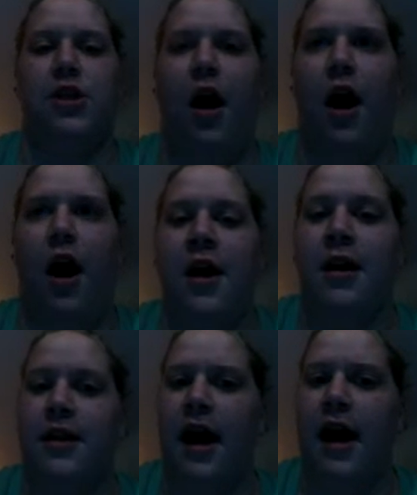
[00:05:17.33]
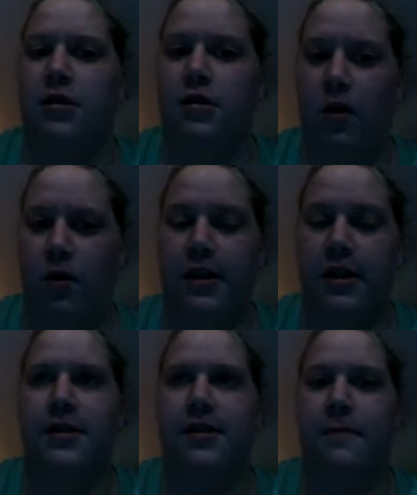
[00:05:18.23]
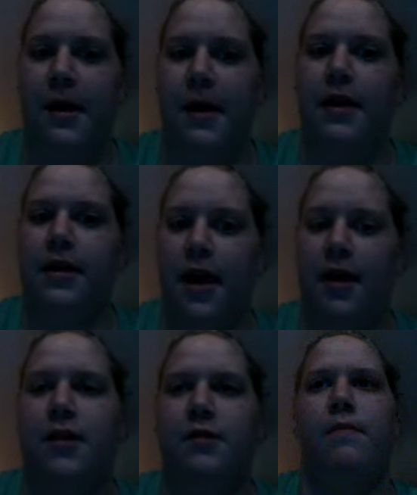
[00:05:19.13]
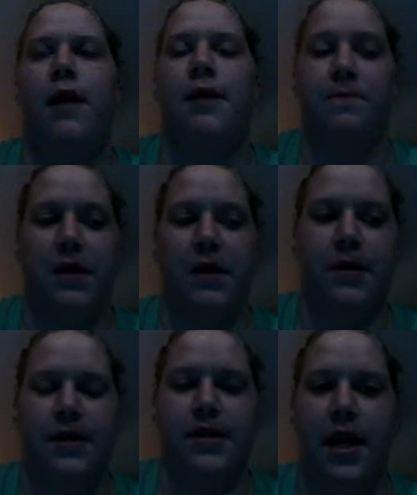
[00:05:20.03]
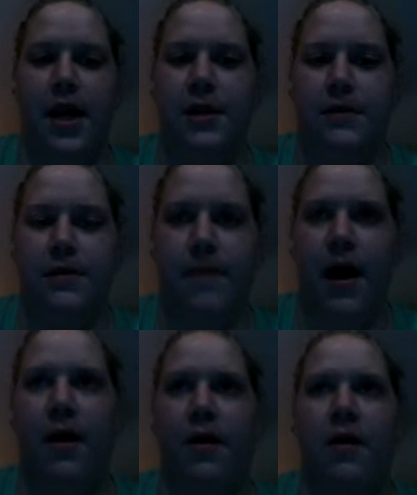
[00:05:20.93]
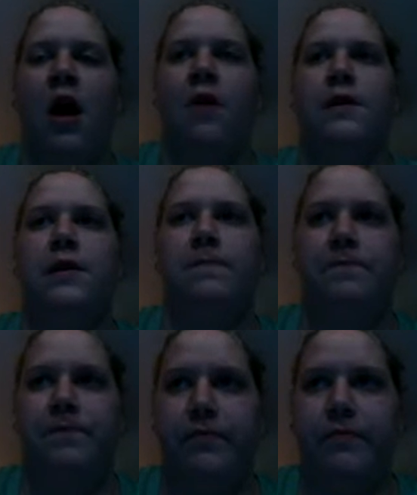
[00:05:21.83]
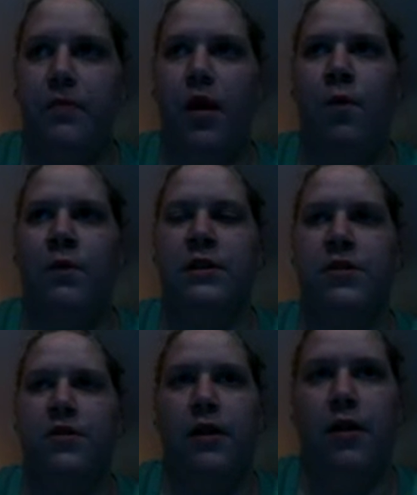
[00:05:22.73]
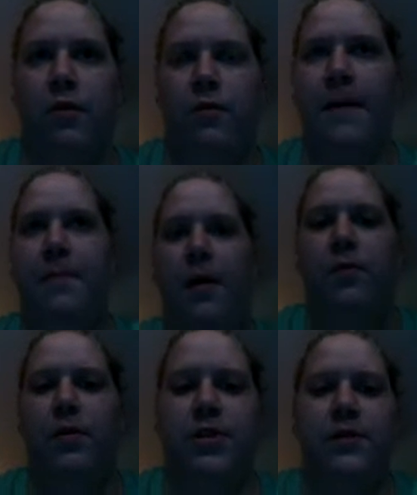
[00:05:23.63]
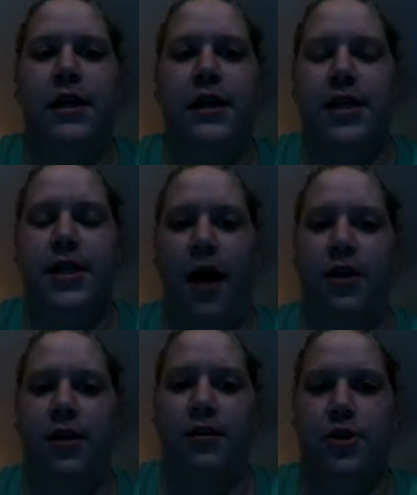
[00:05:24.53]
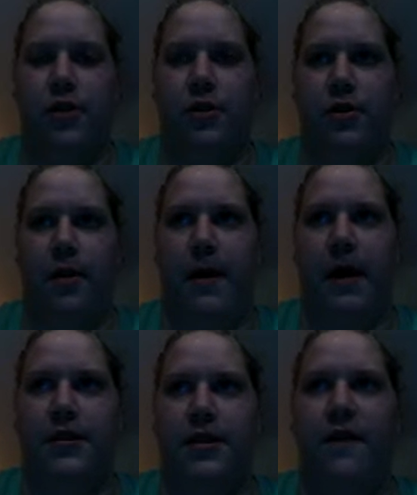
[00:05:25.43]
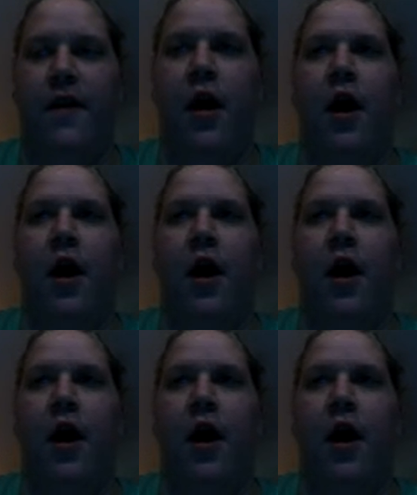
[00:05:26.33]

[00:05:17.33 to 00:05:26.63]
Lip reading: taught, not told, and that's a big thing. And that's what my presentation was about. Was was a little wrap up. Was you need to tell your children about stuff,